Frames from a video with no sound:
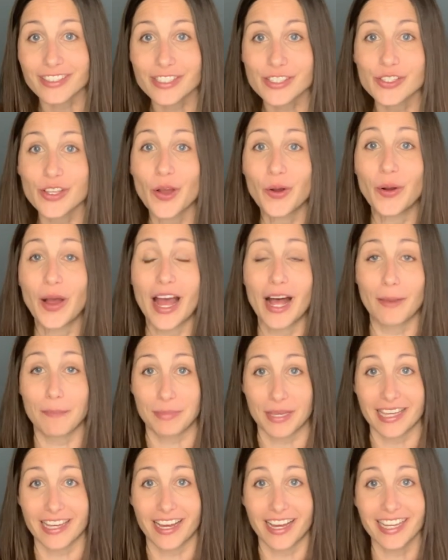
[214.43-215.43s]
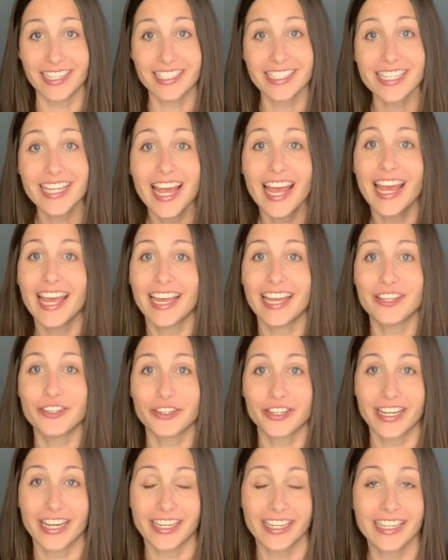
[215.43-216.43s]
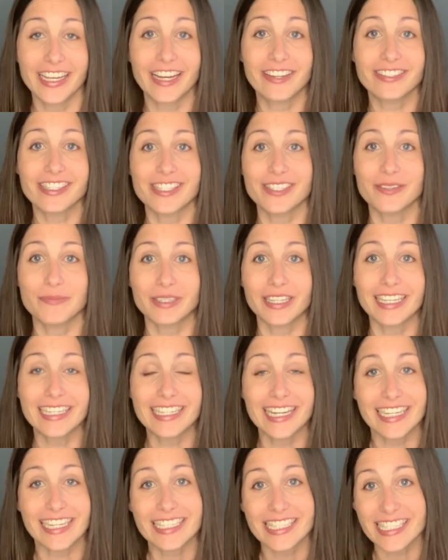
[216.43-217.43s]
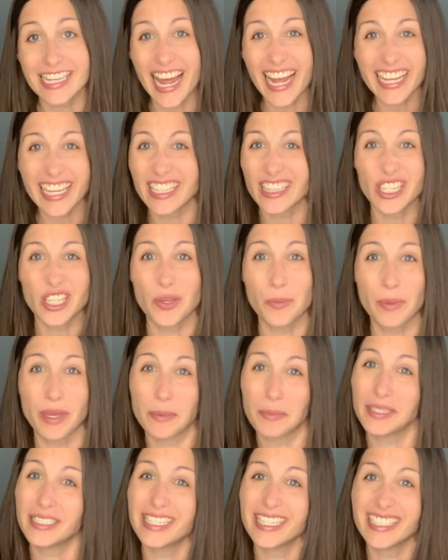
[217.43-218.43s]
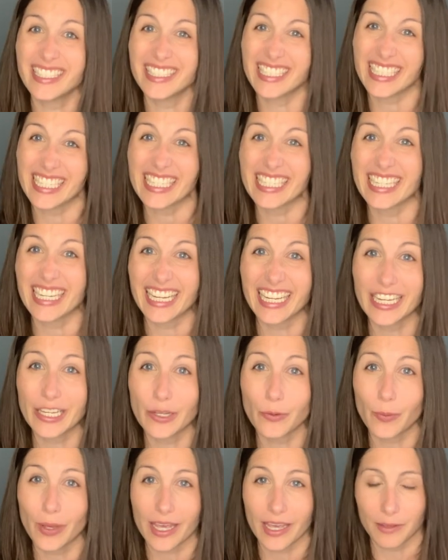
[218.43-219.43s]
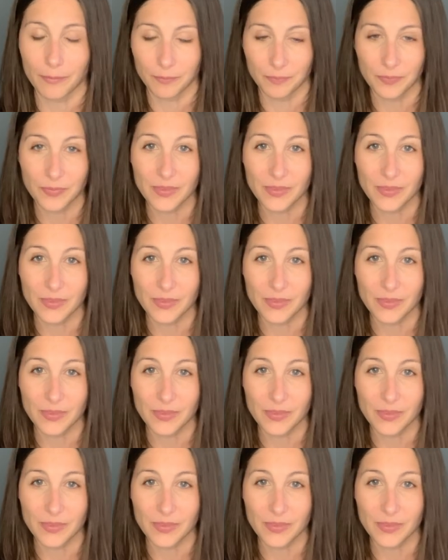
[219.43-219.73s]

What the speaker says: So happy gut, and you're cutting out some late night snacking that you maybe didn't need anyway.